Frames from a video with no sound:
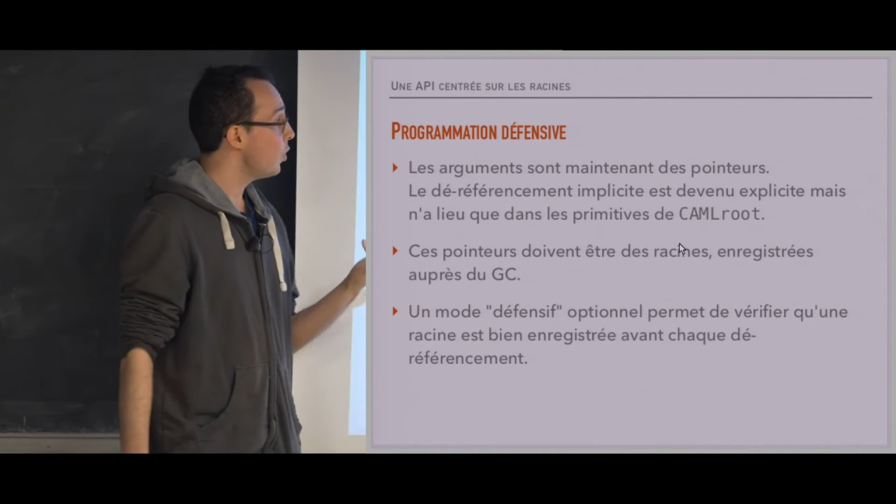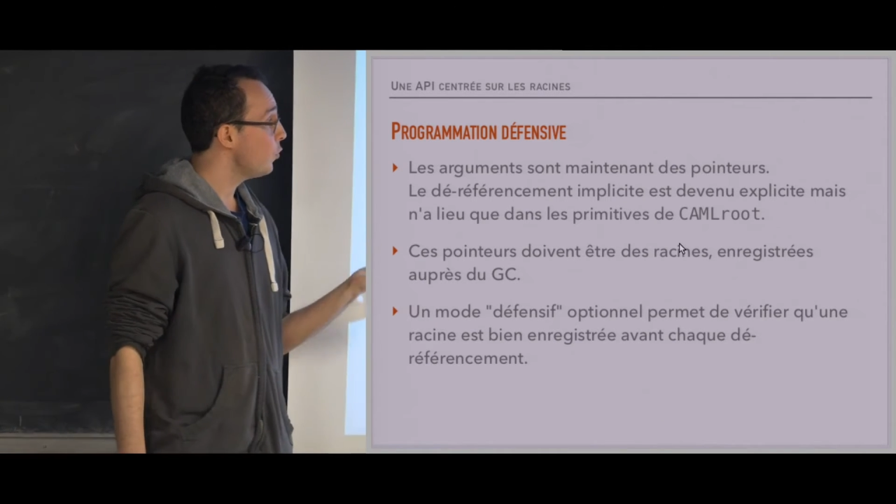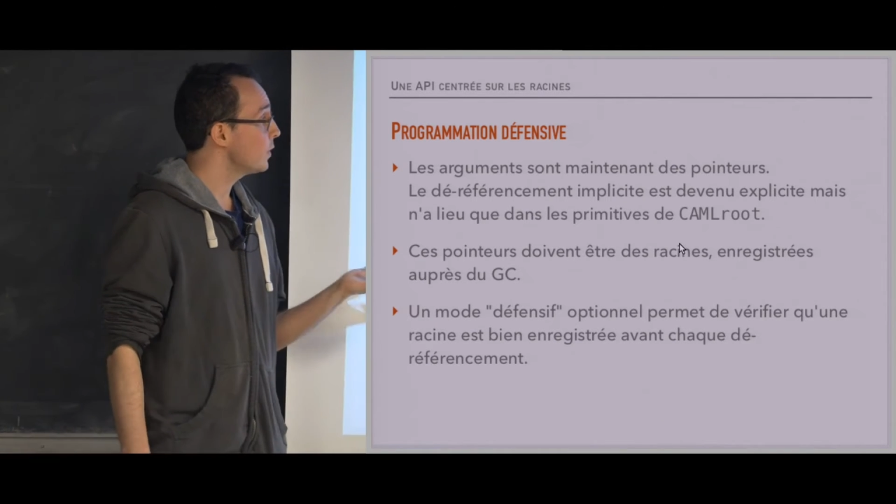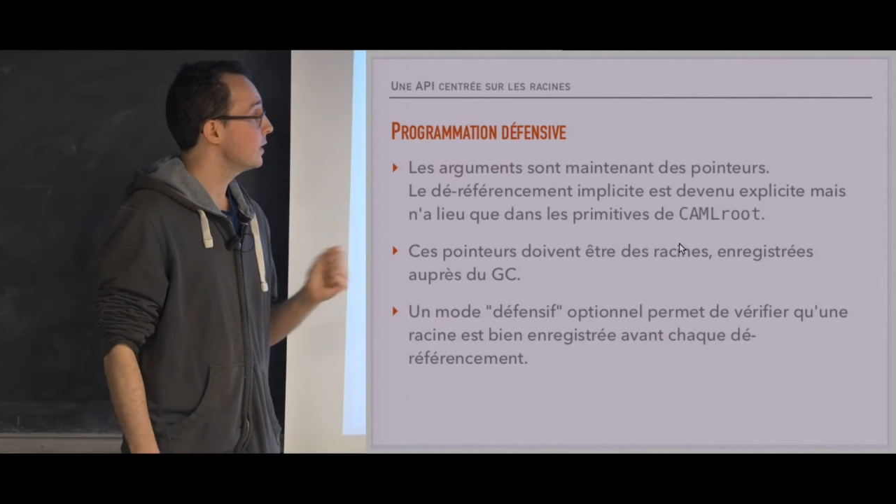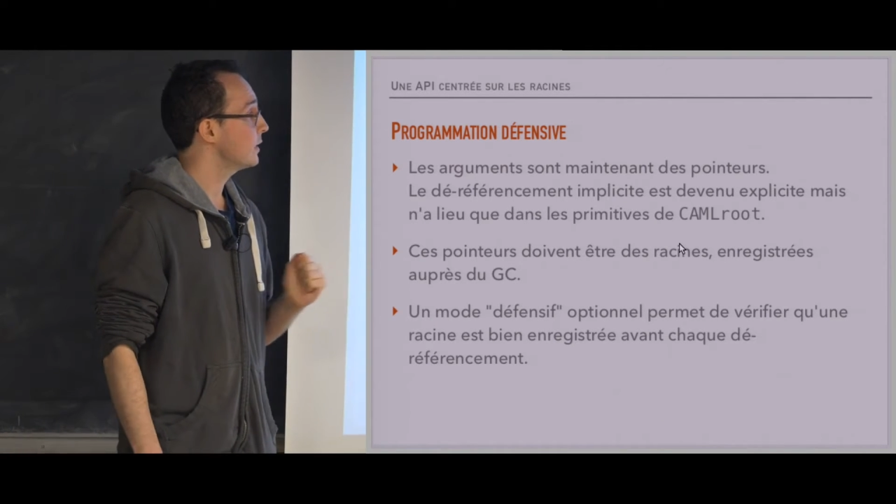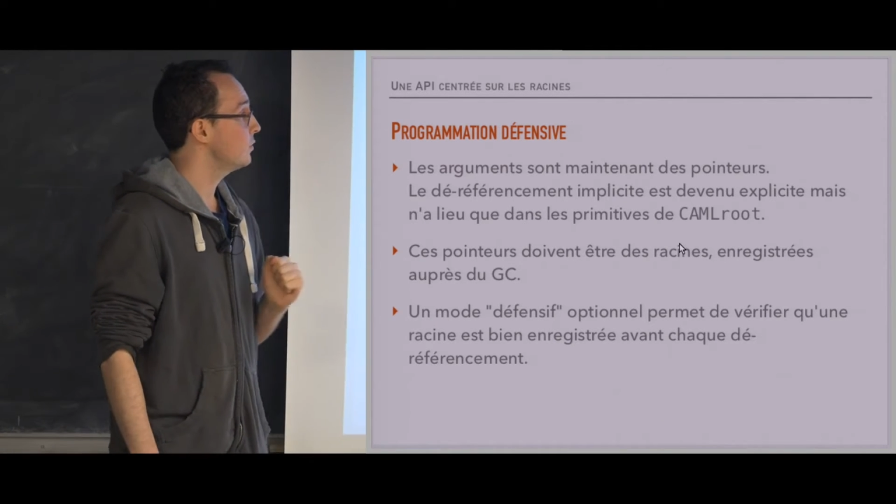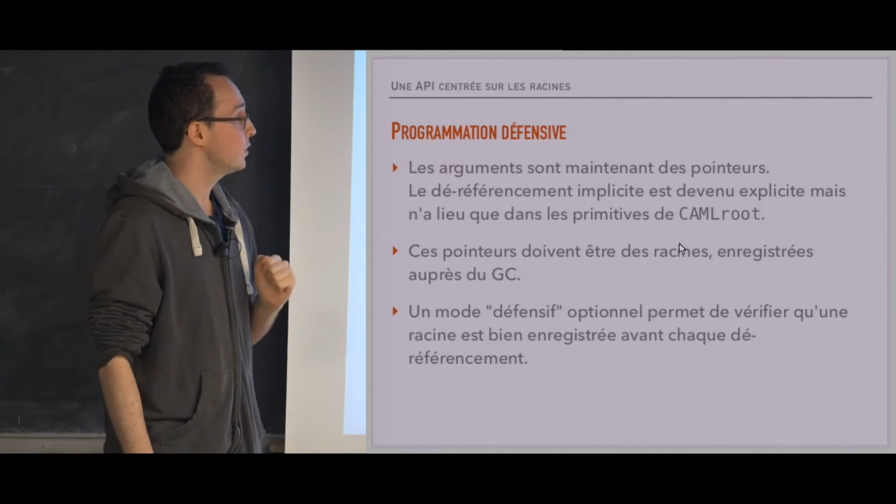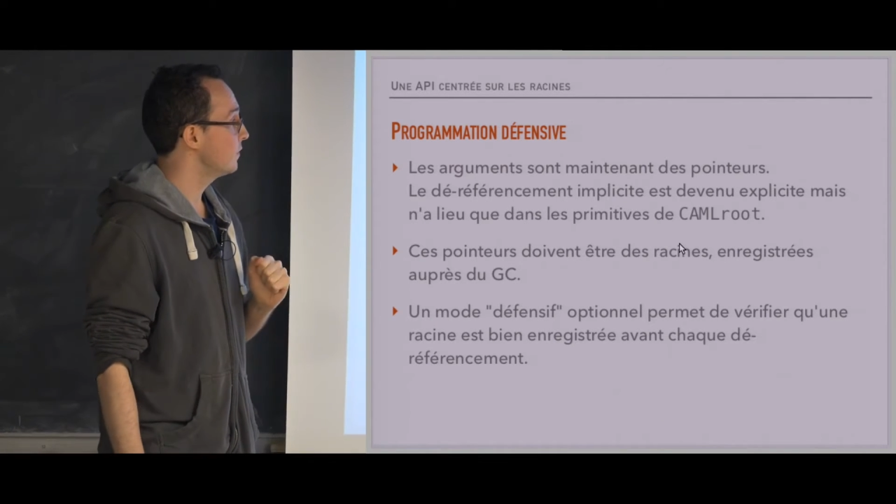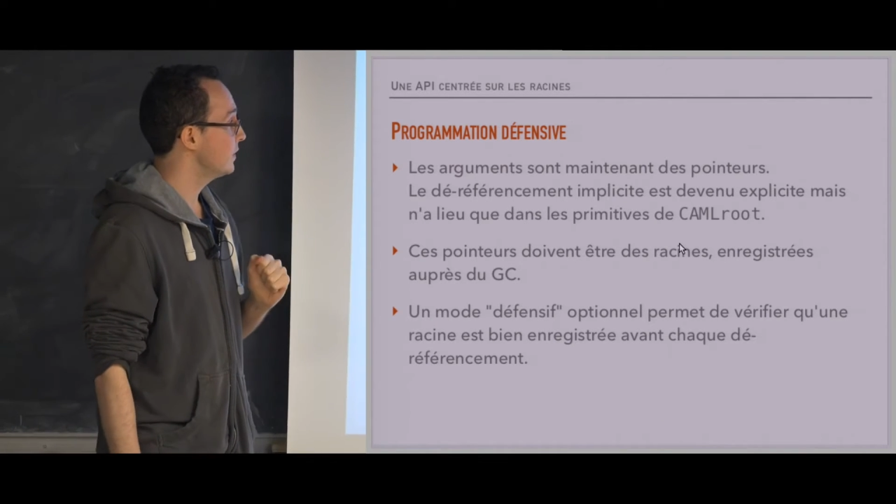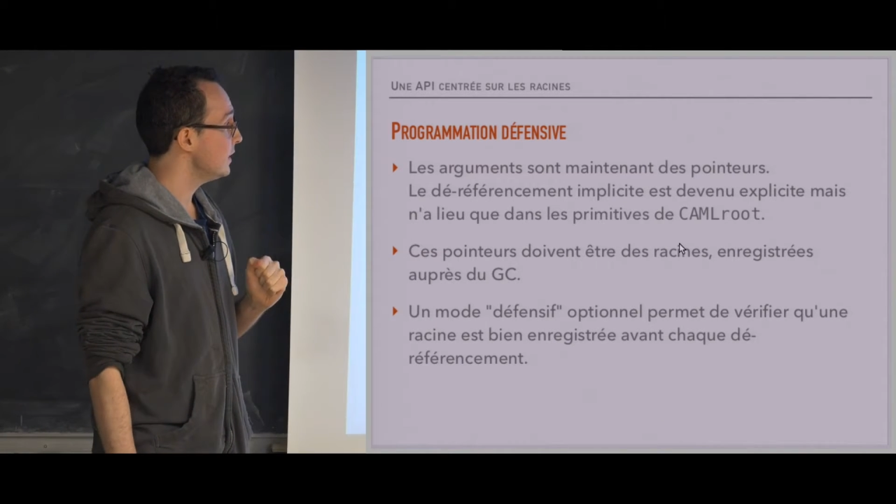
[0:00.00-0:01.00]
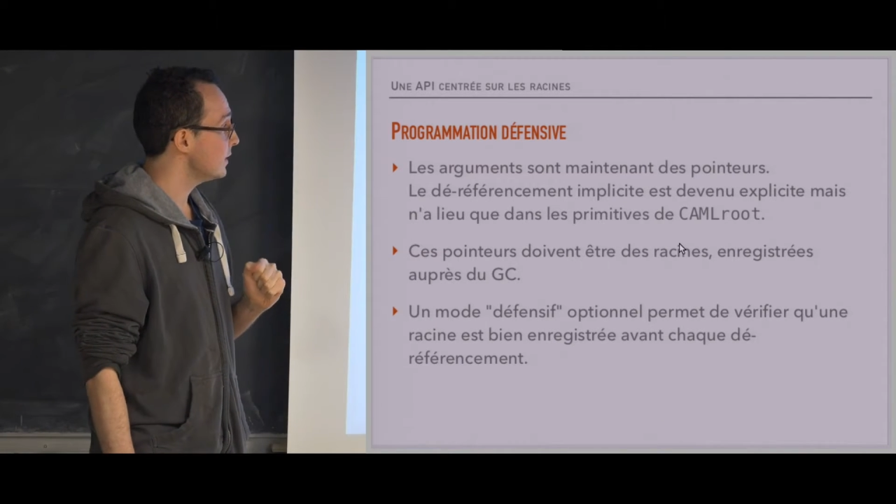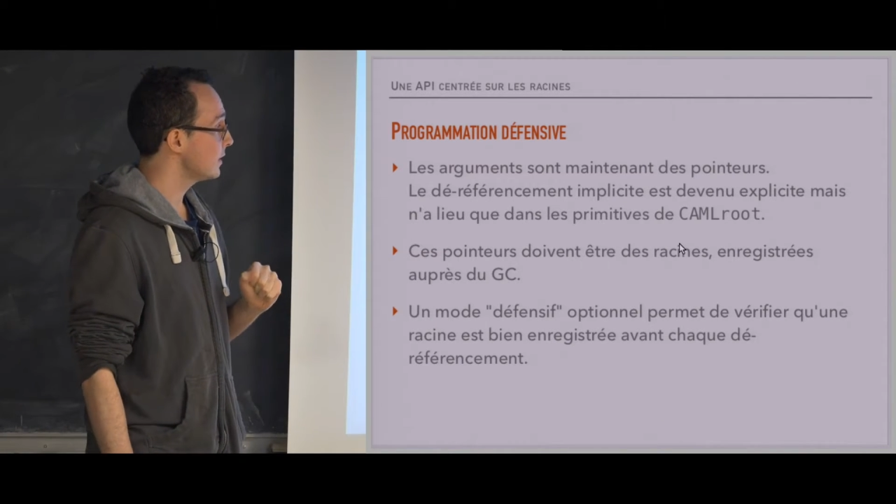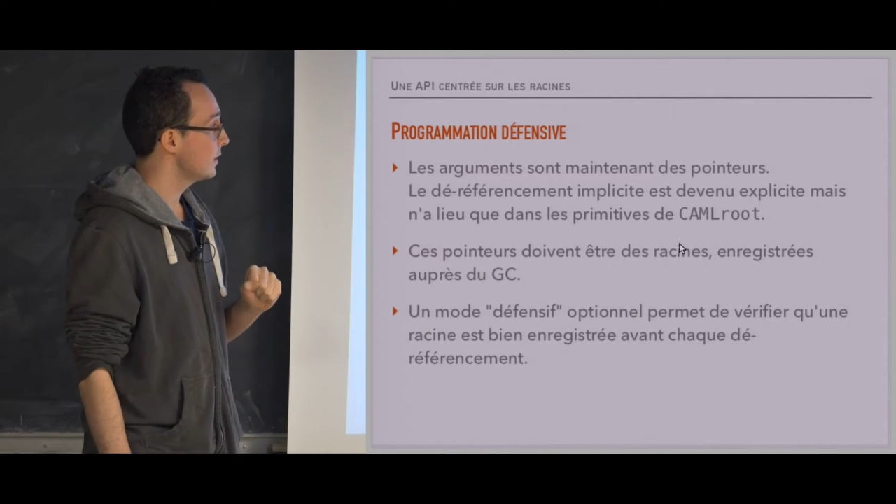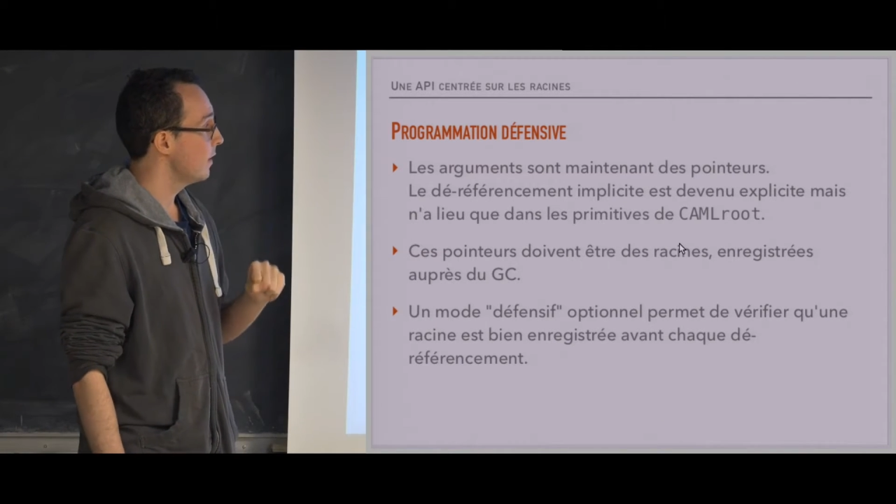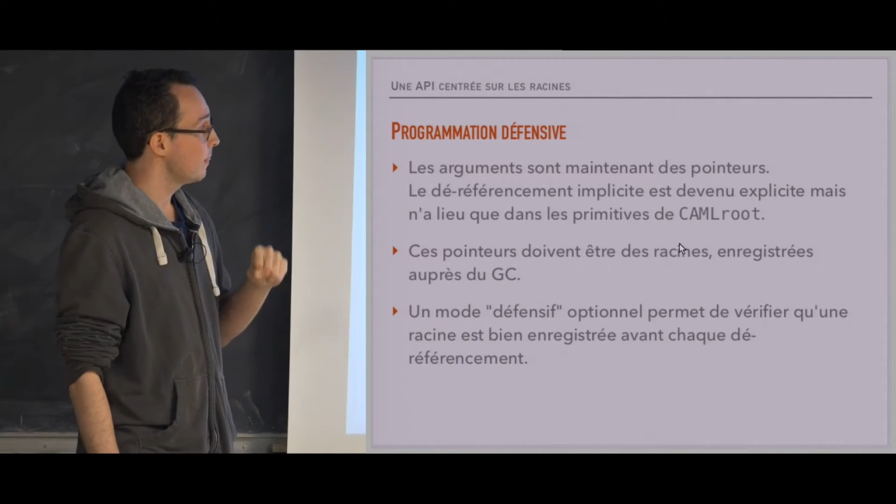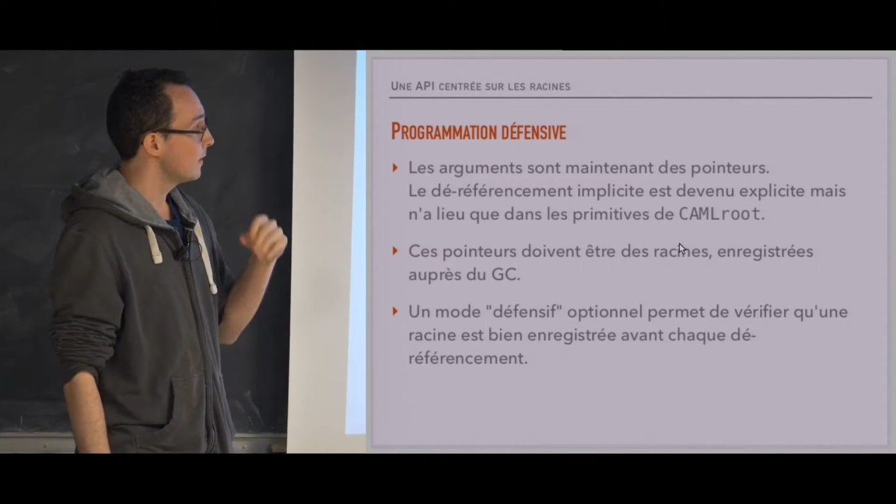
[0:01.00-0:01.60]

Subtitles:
more we get out of this.